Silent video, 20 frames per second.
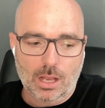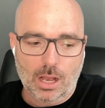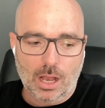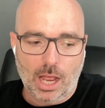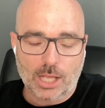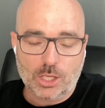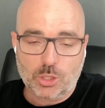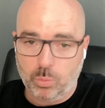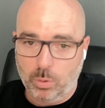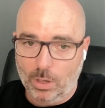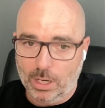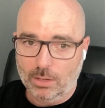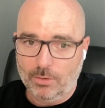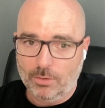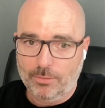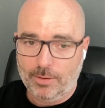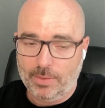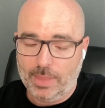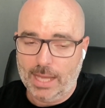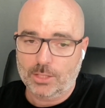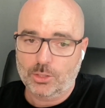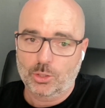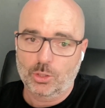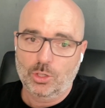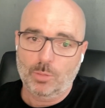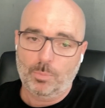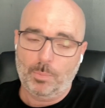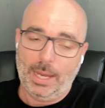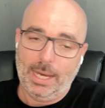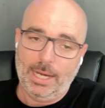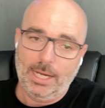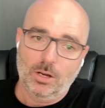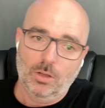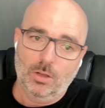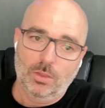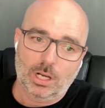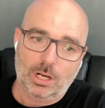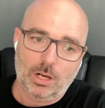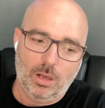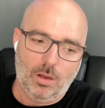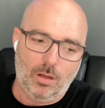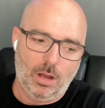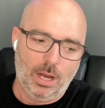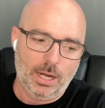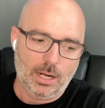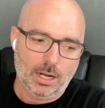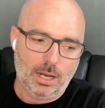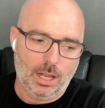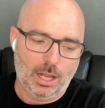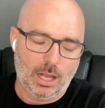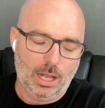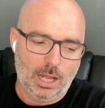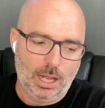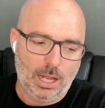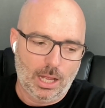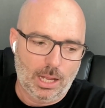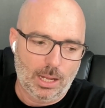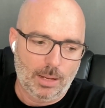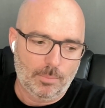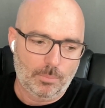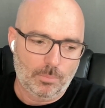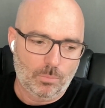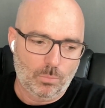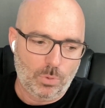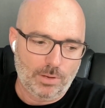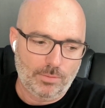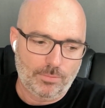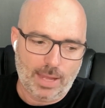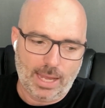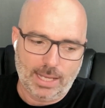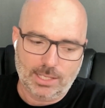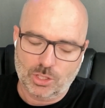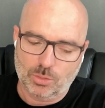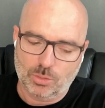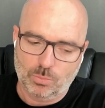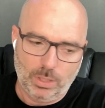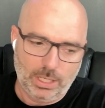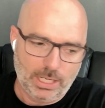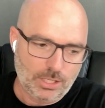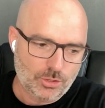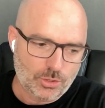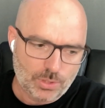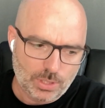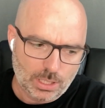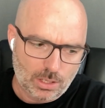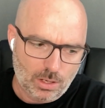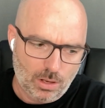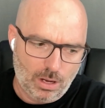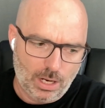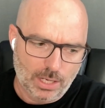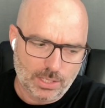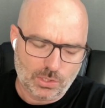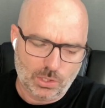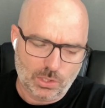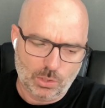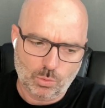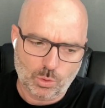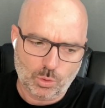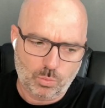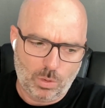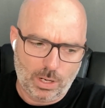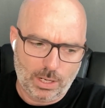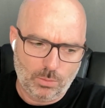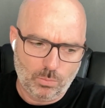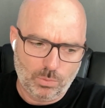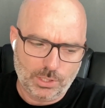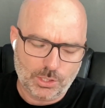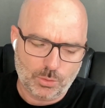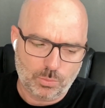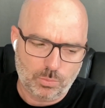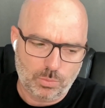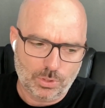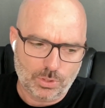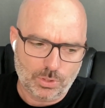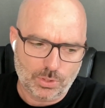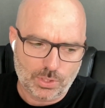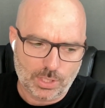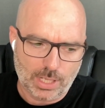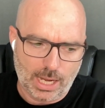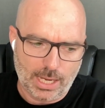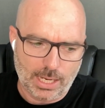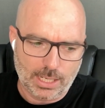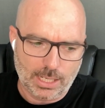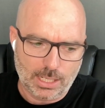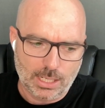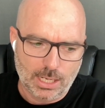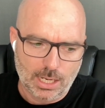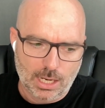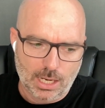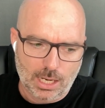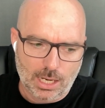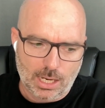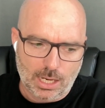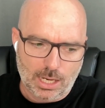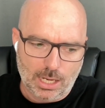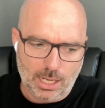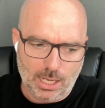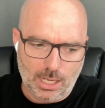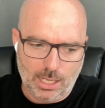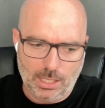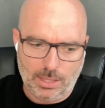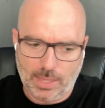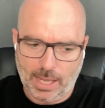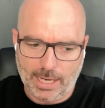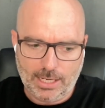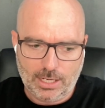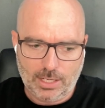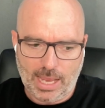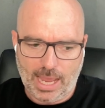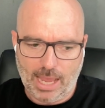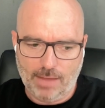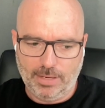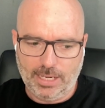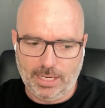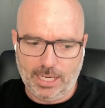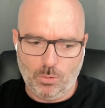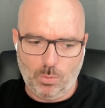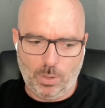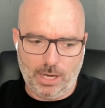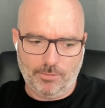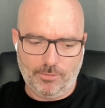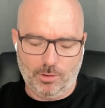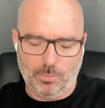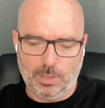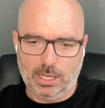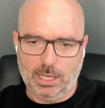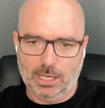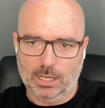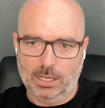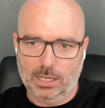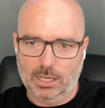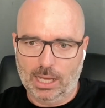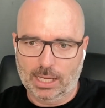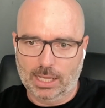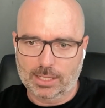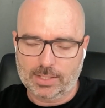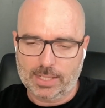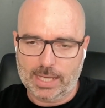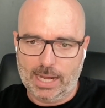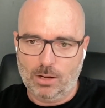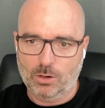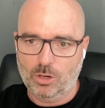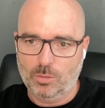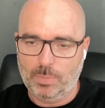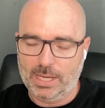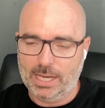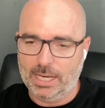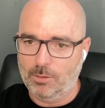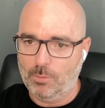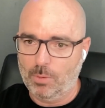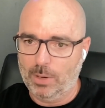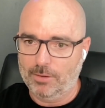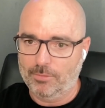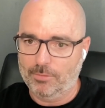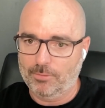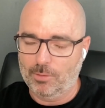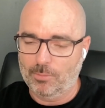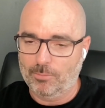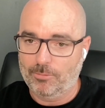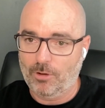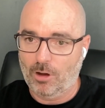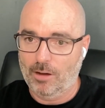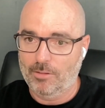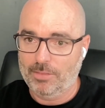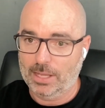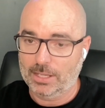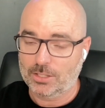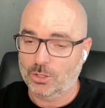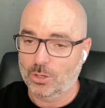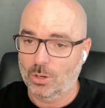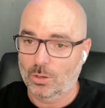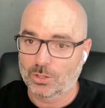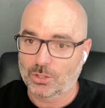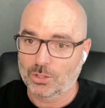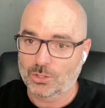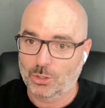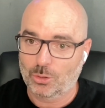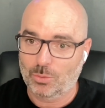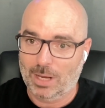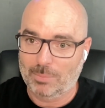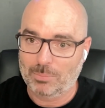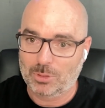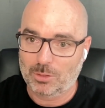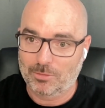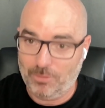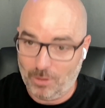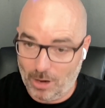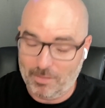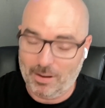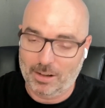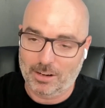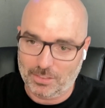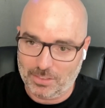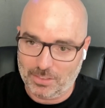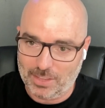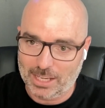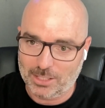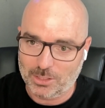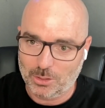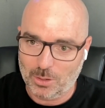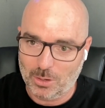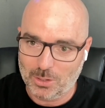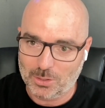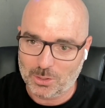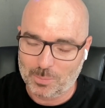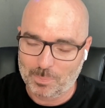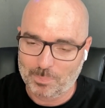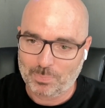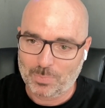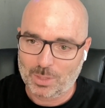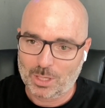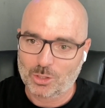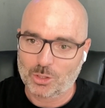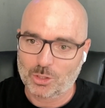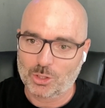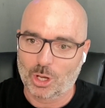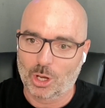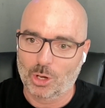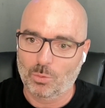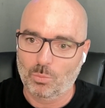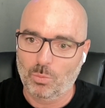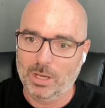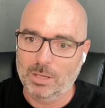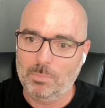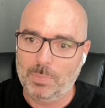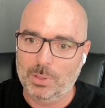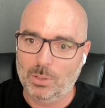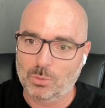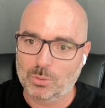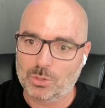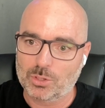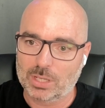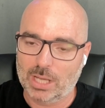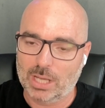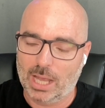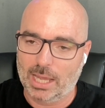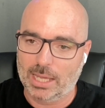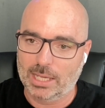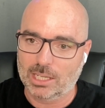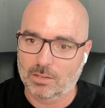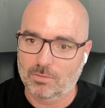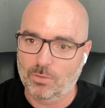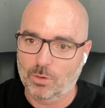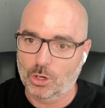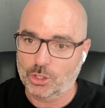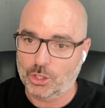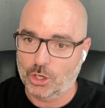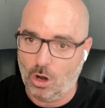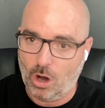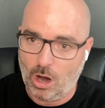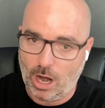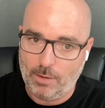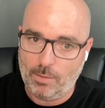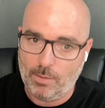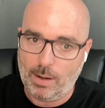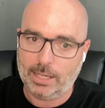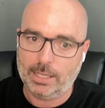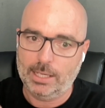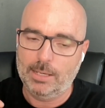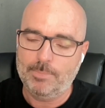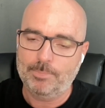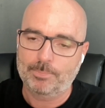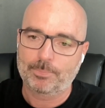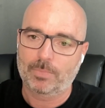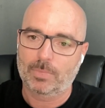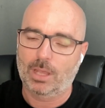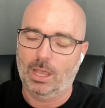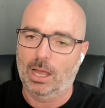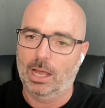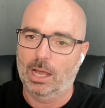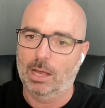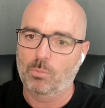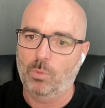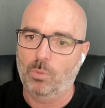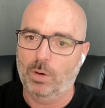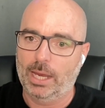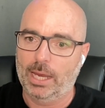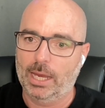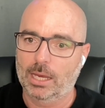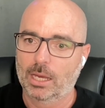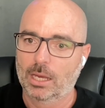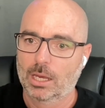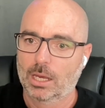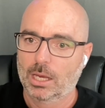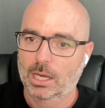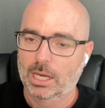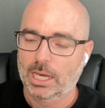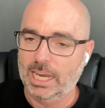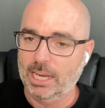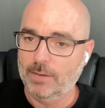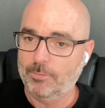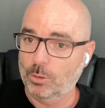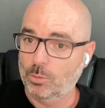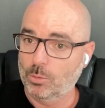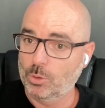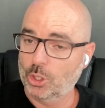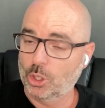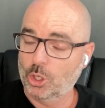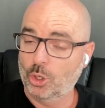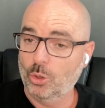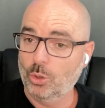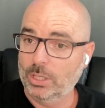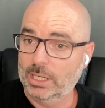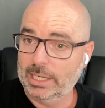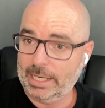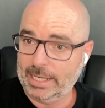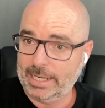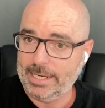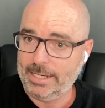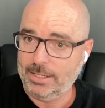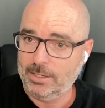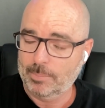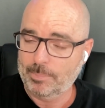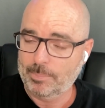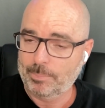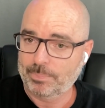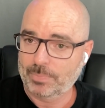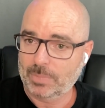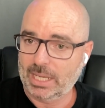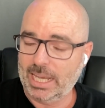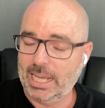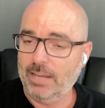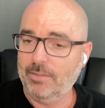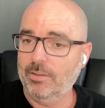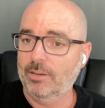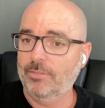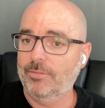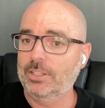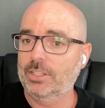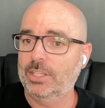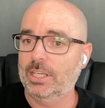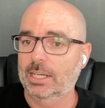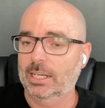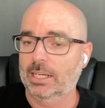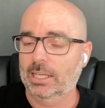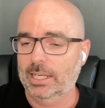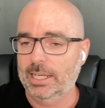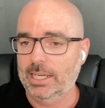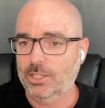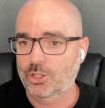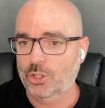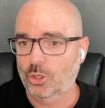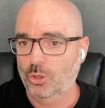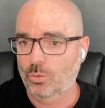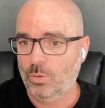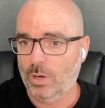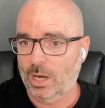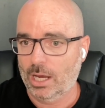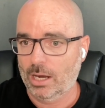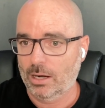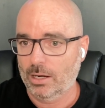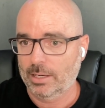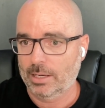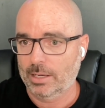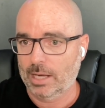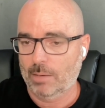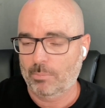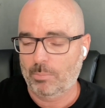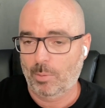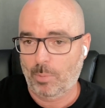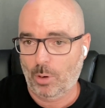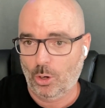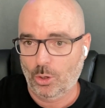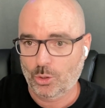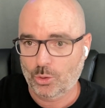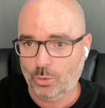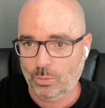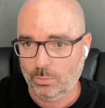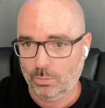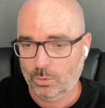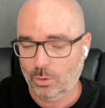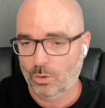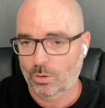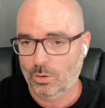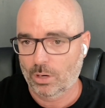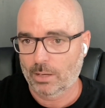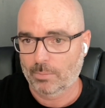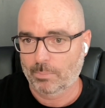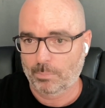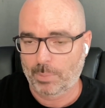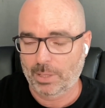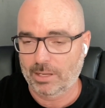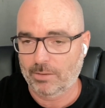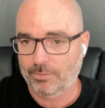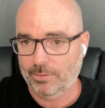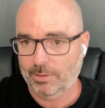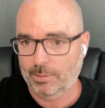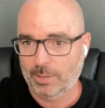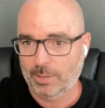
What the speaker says: As well for that too, depending on the client, we've had some really interesting clients. There was one which was they could have anywhere from a sale could be anywhere from $5,000 to up to $500,000. So we built a conversion hierarchy where if it was a good lead, even if it didn't lead to a proposal but if